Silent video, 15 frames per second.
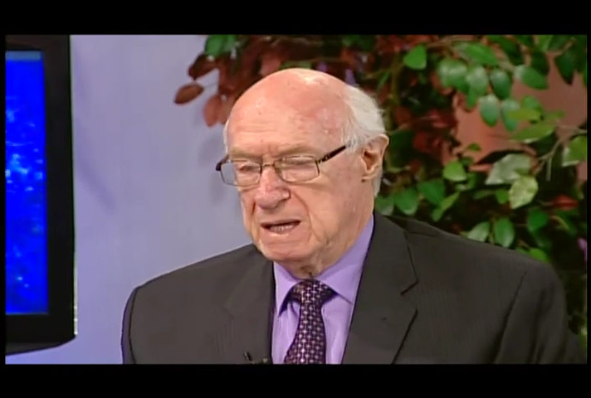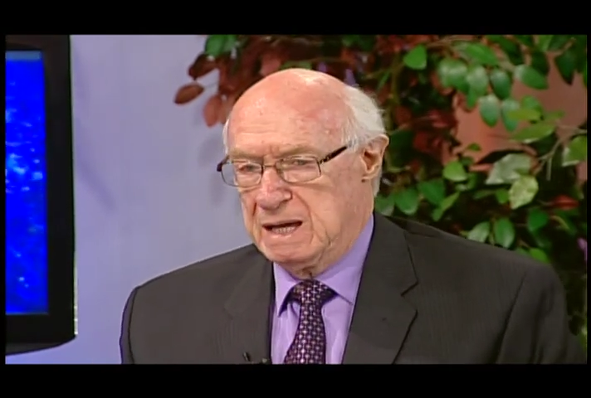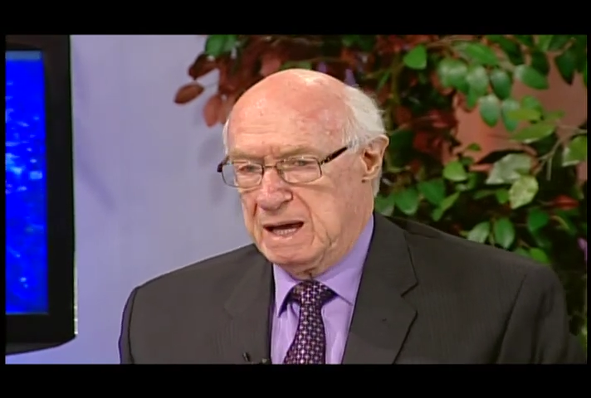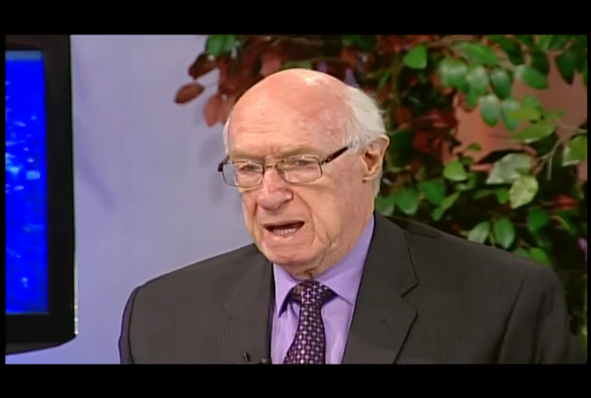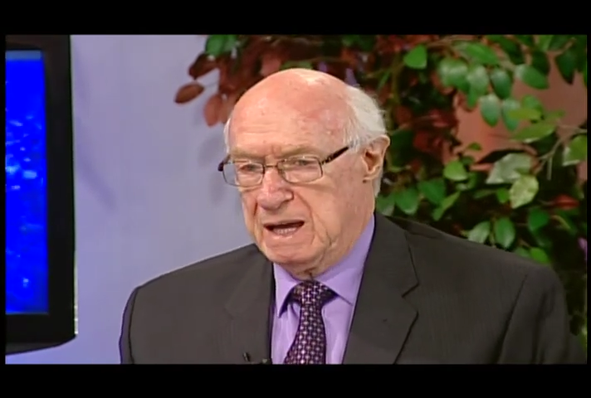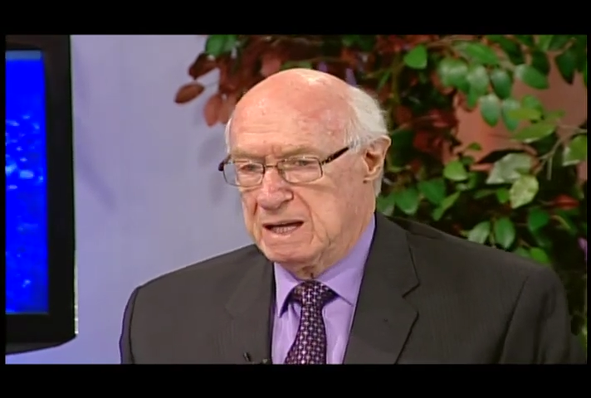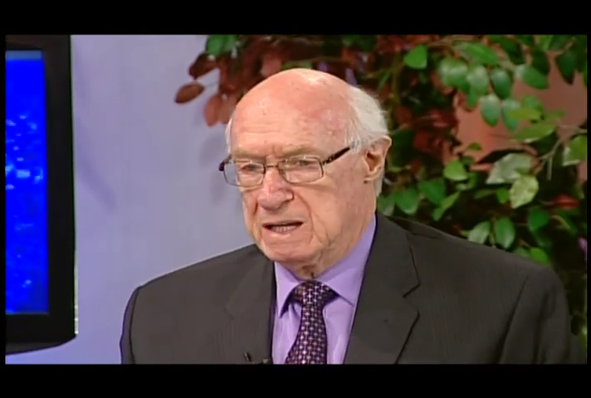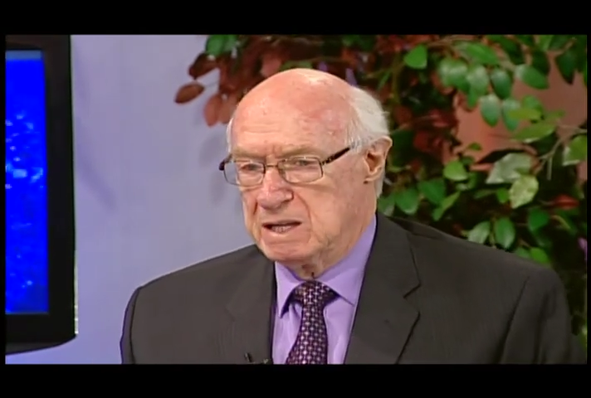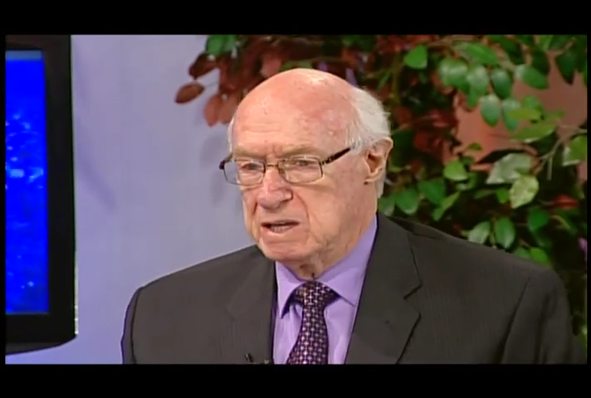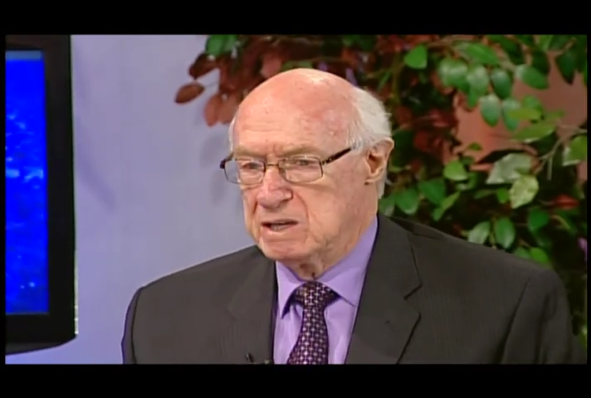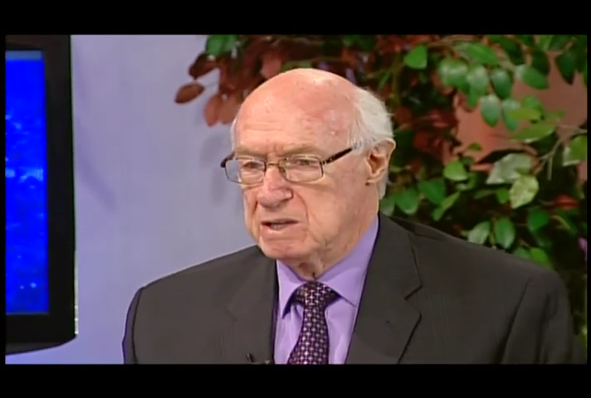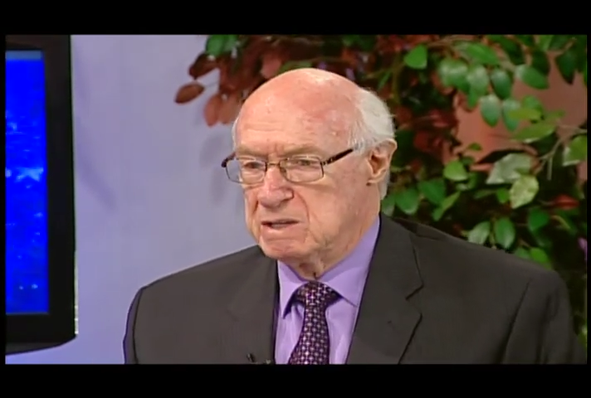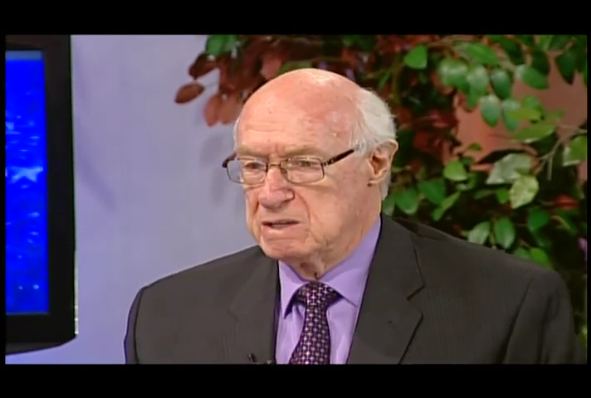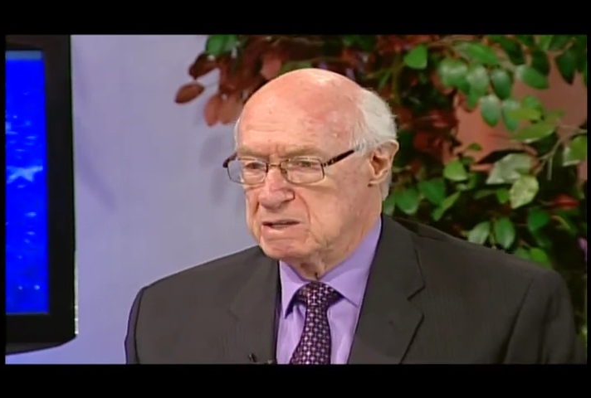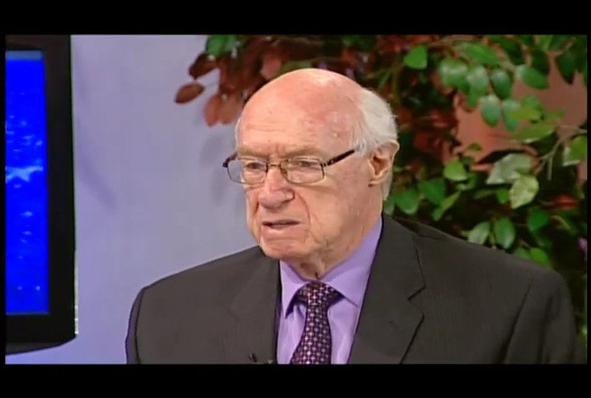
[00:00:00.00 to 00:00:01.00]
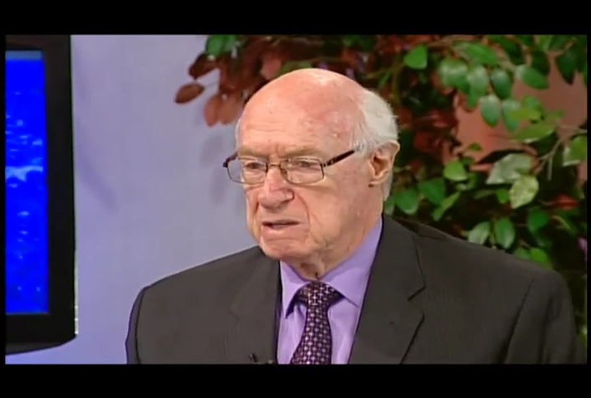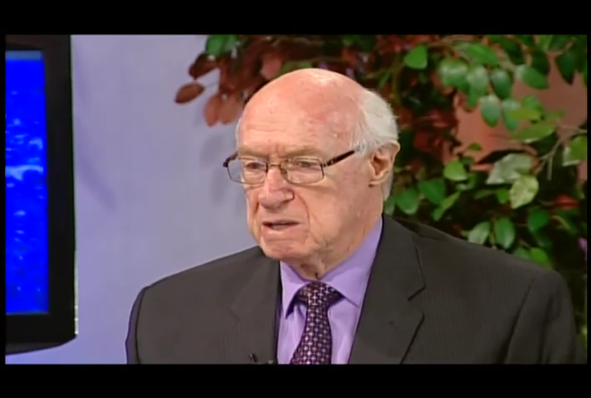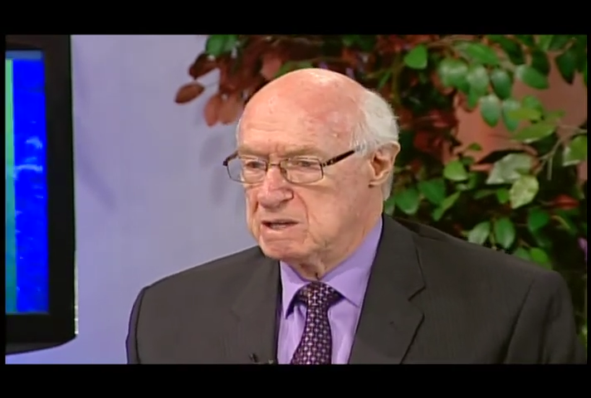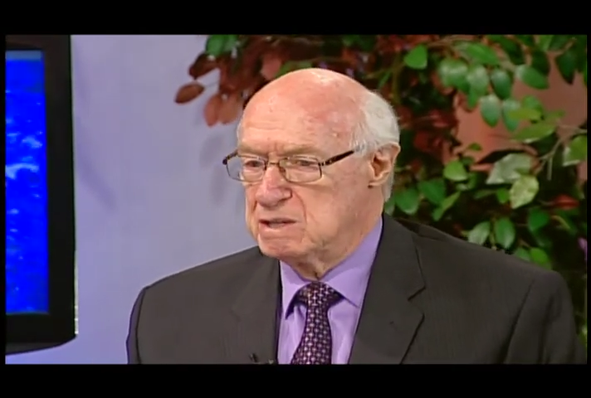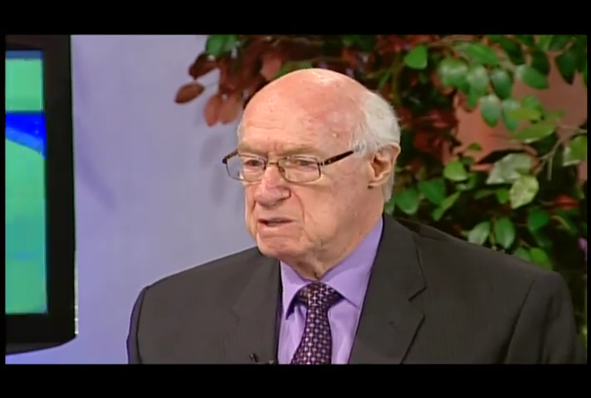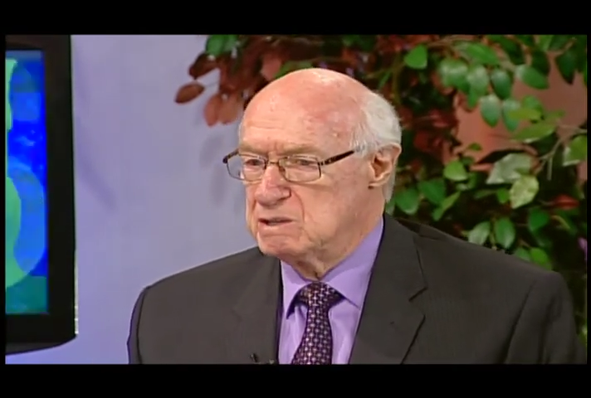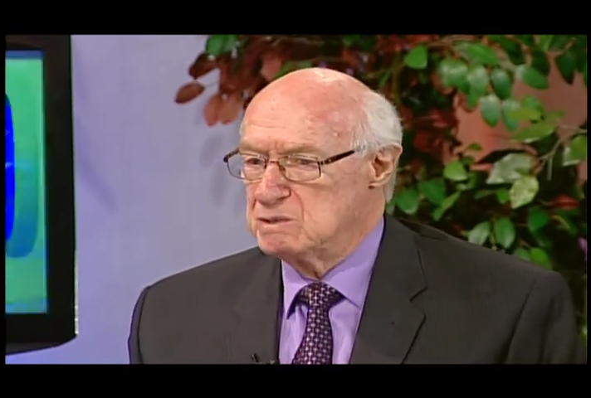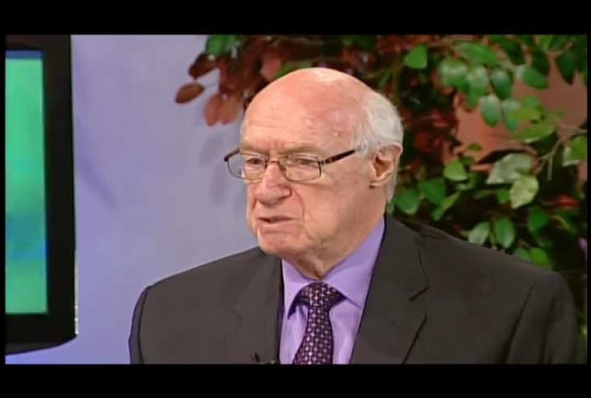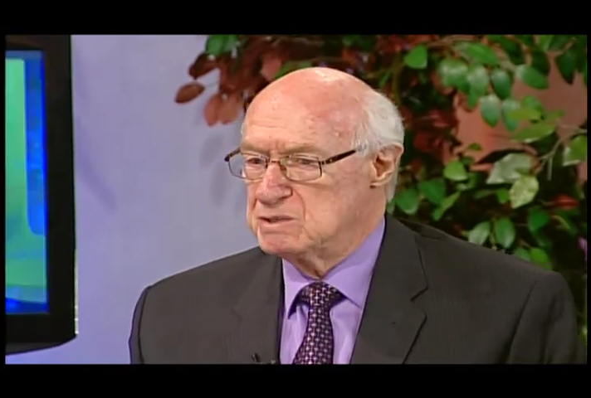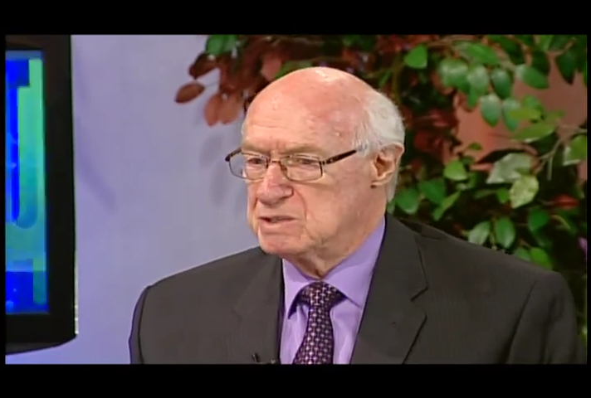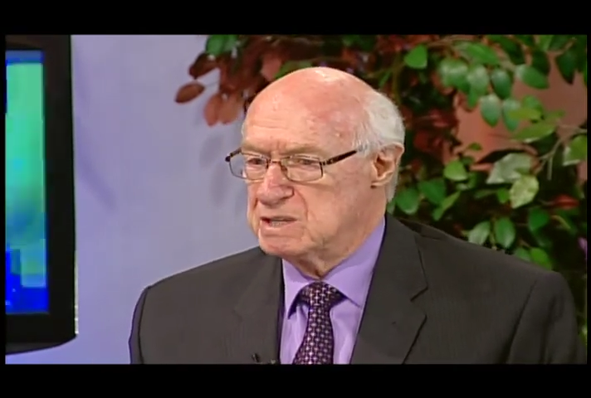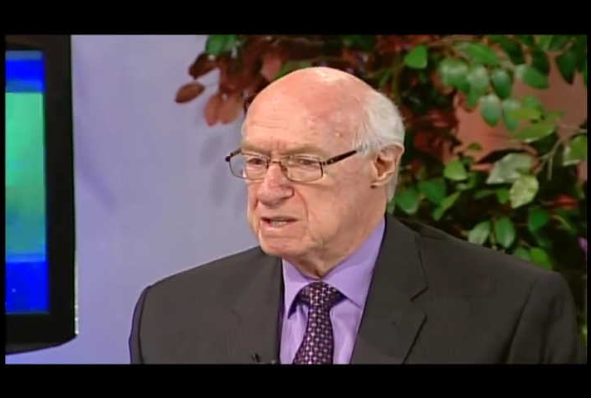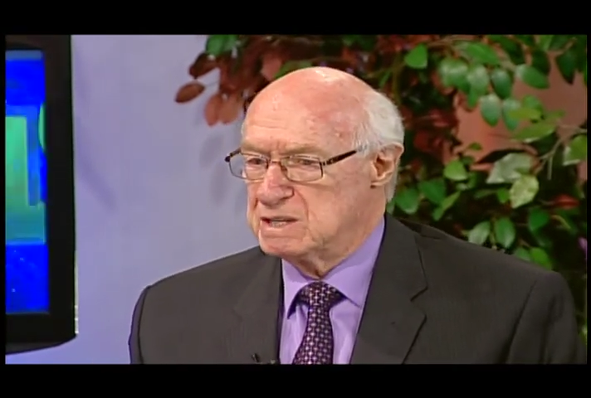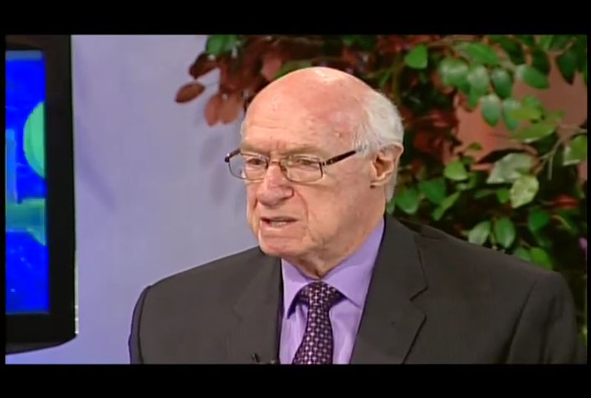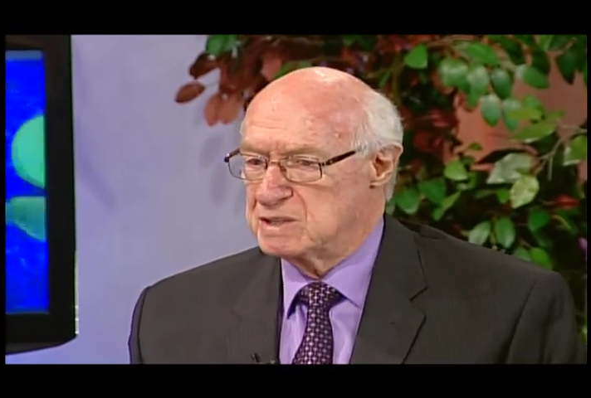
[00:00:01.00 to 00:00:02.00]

And he, he used the